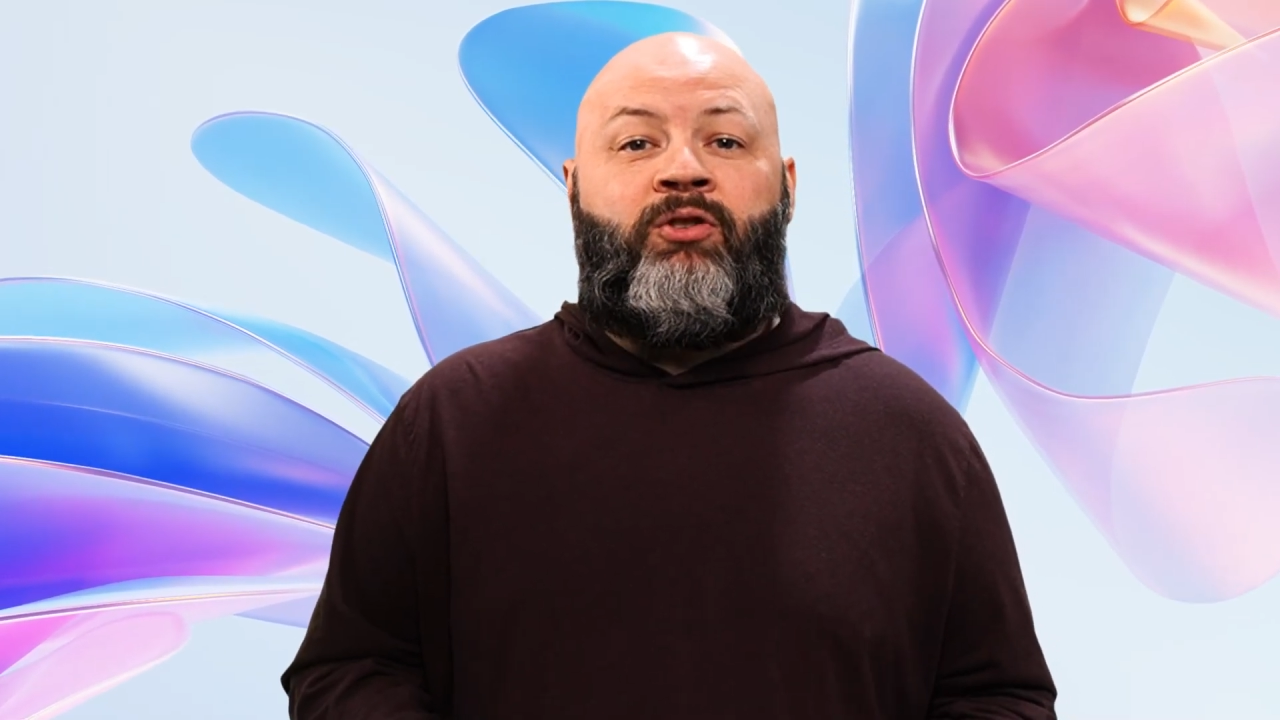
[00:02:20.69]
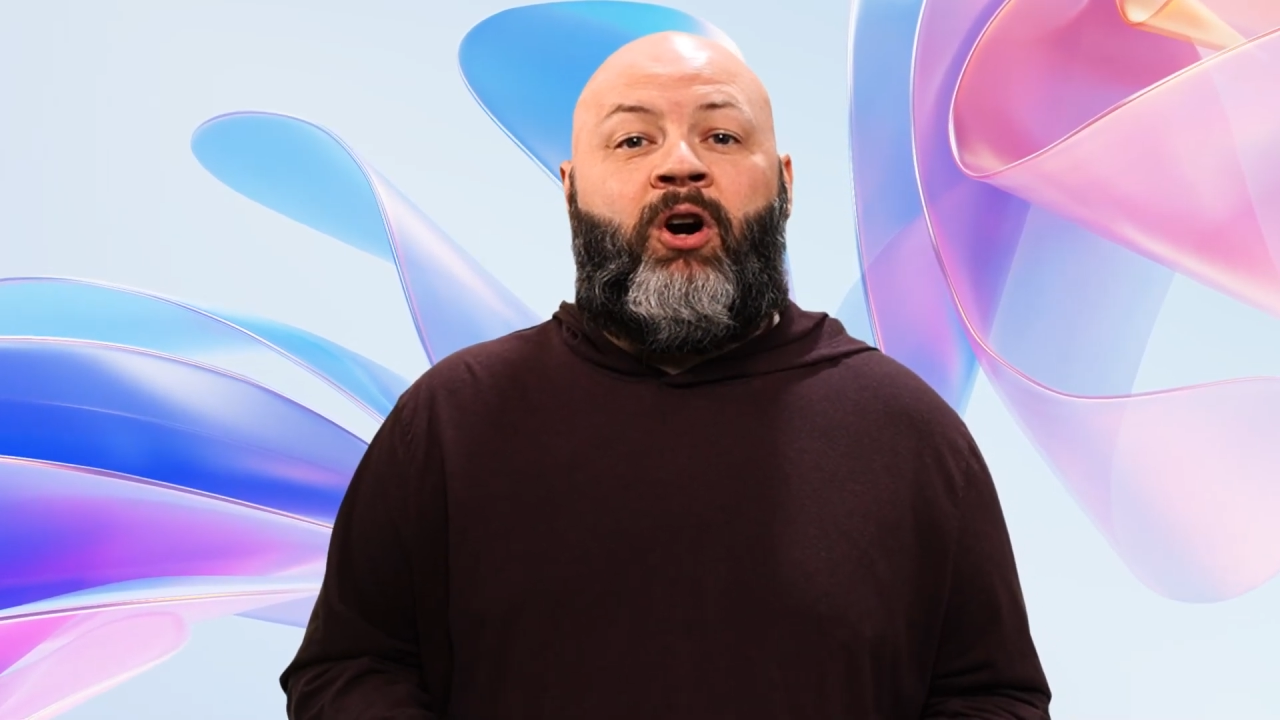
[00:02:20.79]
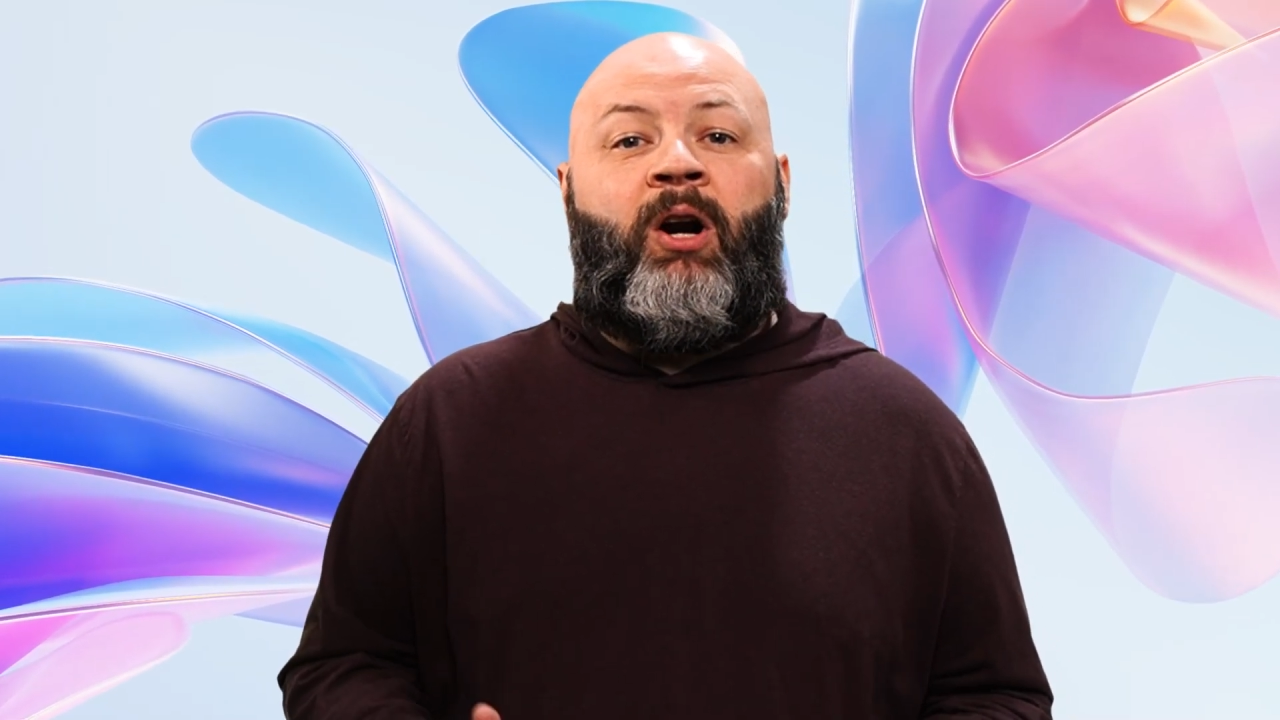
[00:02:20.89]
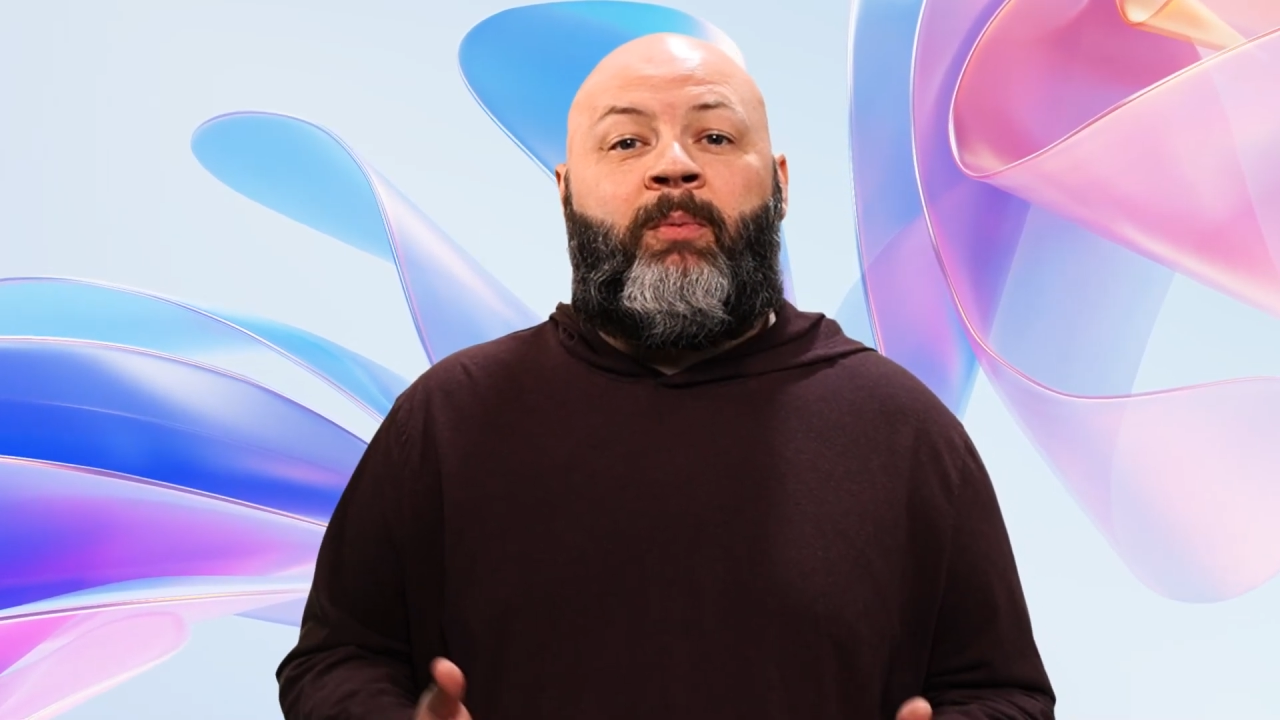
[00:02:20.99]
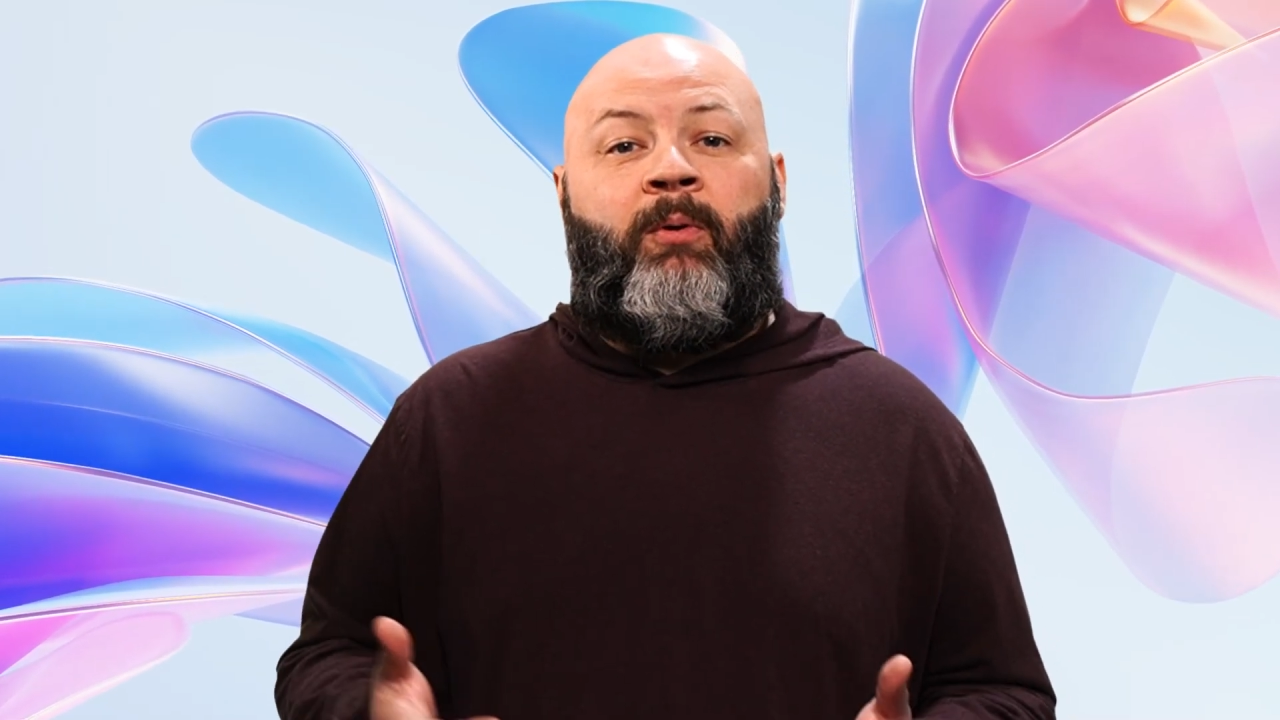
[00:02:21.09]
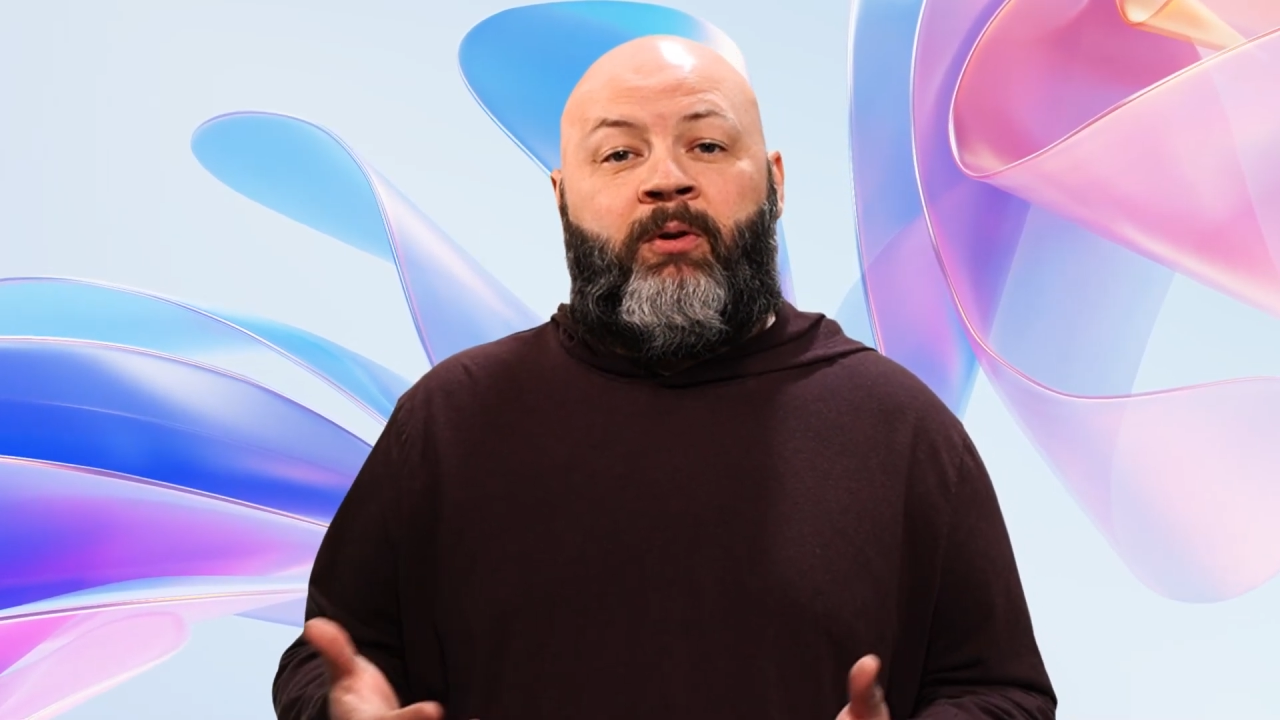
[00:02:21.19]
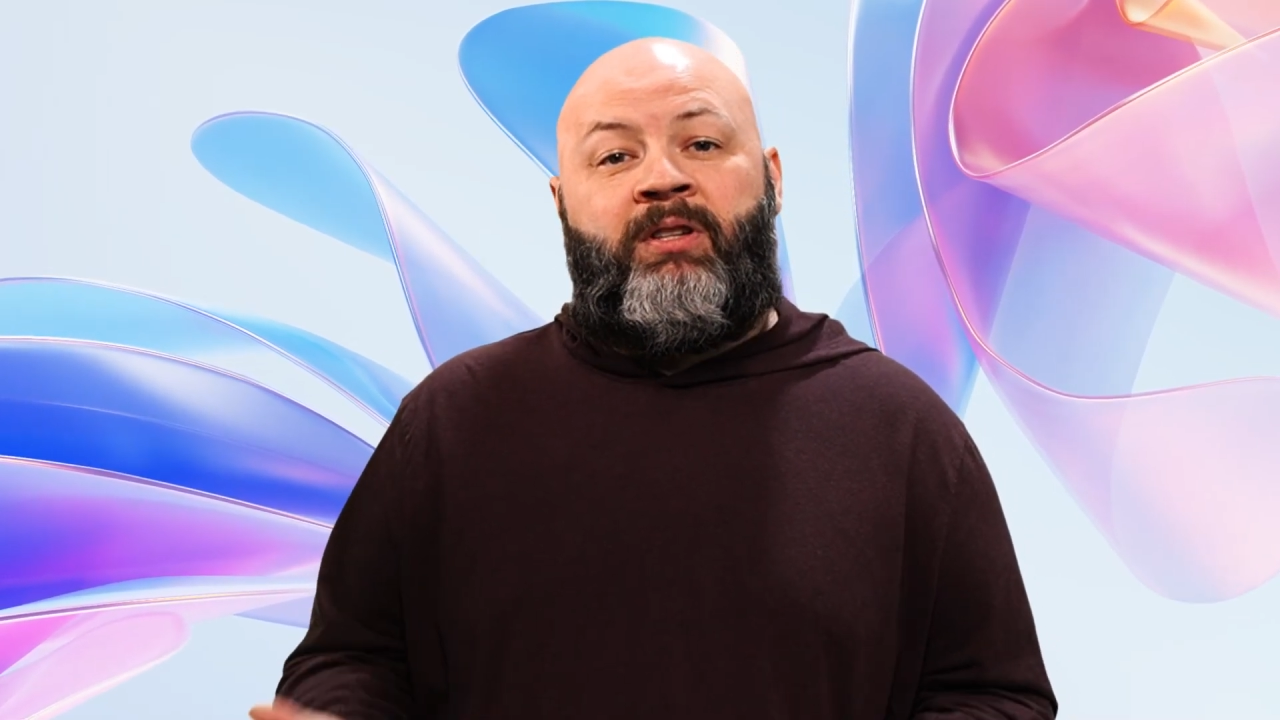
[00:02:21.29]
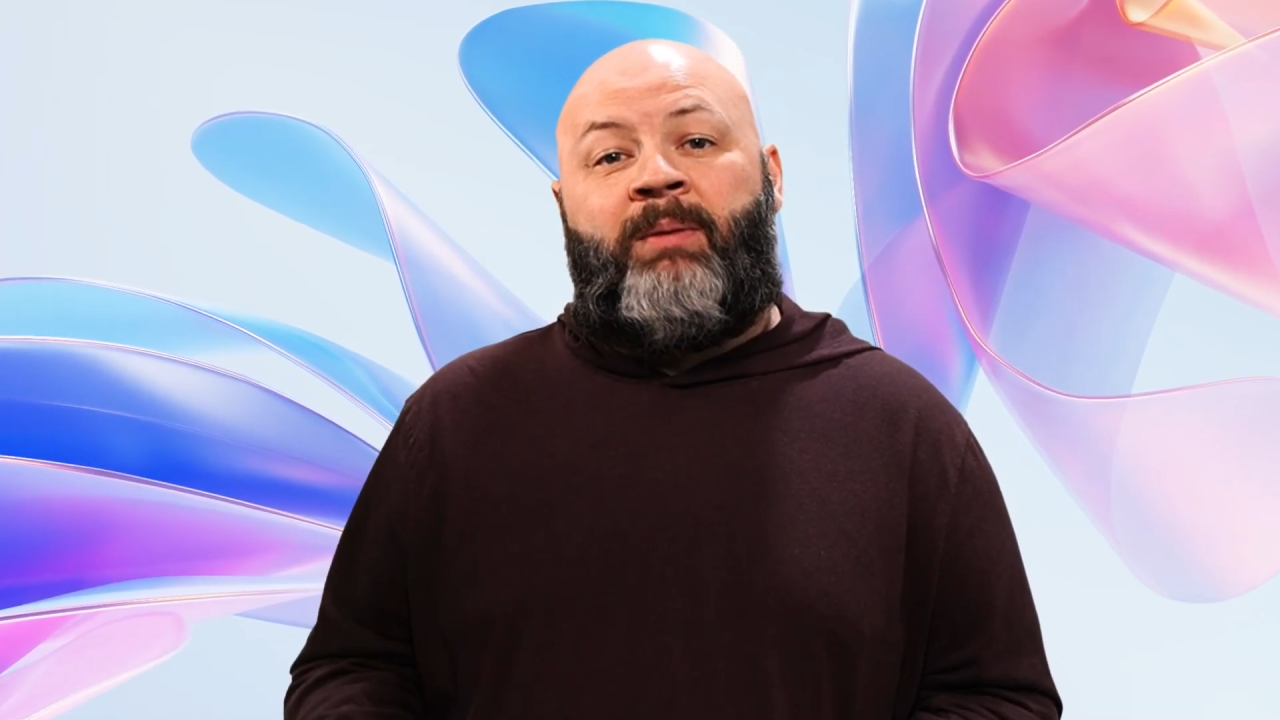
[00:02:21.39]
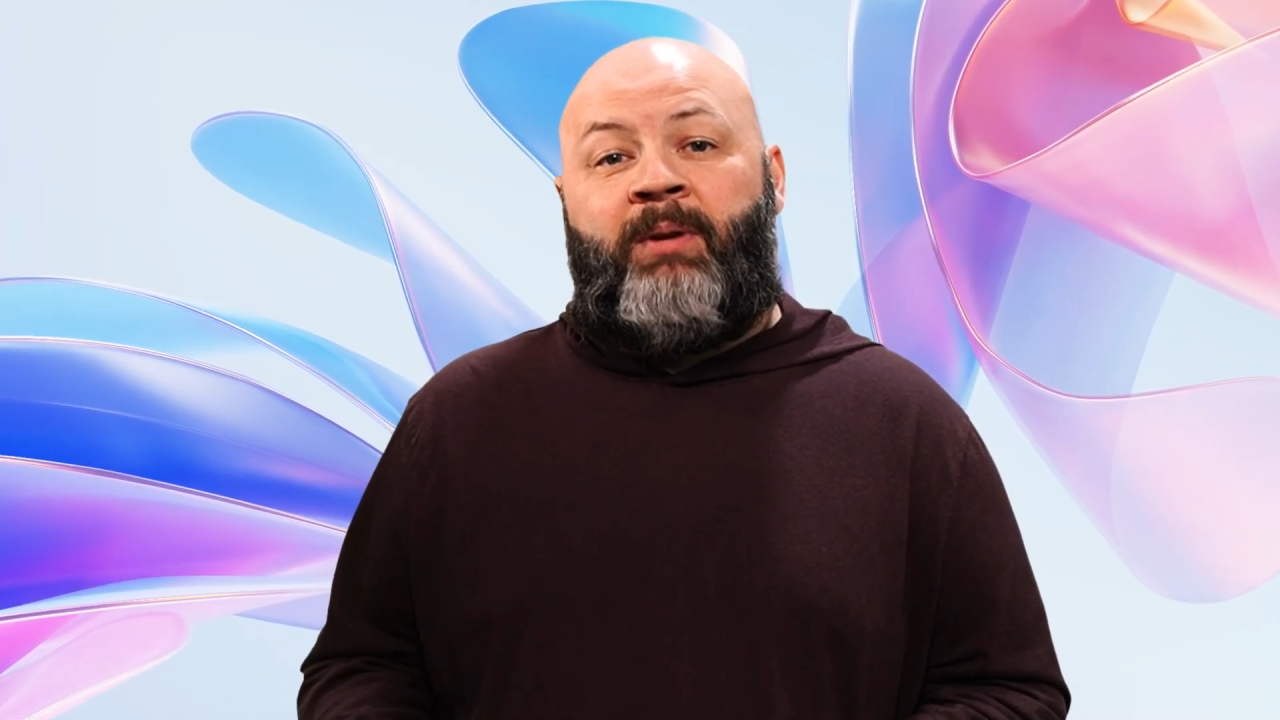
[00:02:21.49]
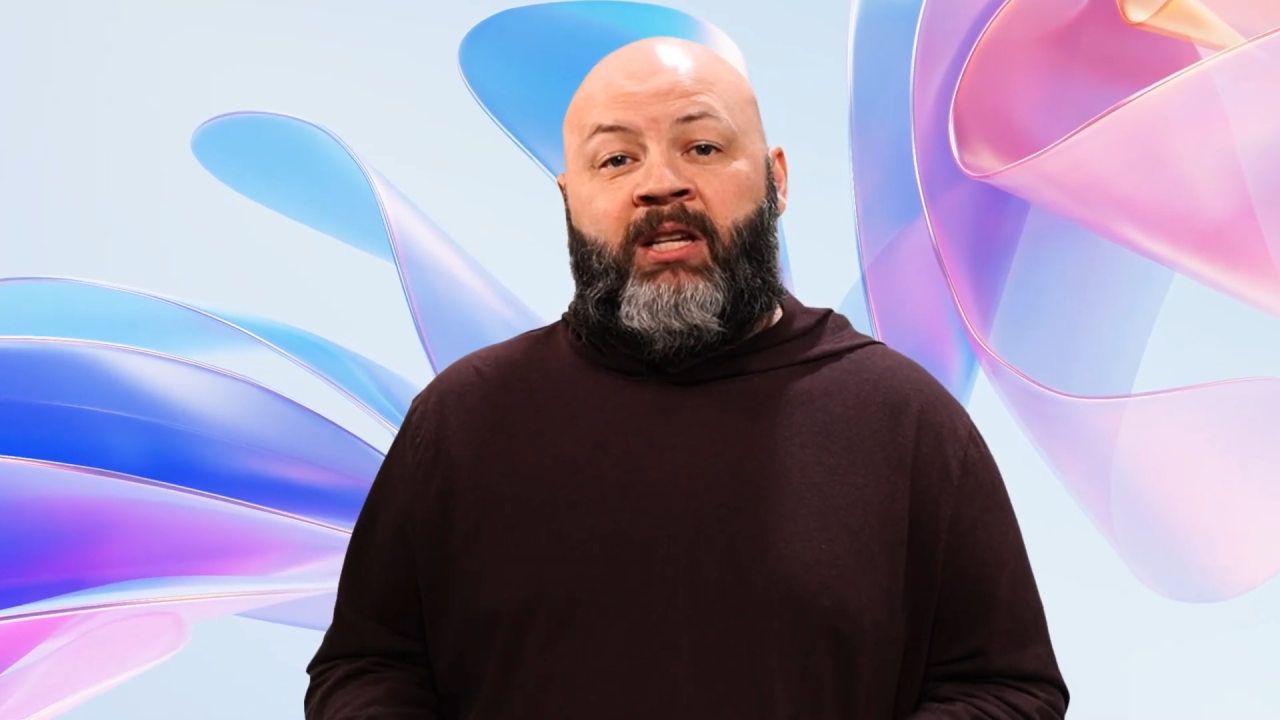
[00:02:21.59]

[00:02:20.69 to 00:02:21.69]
or C++.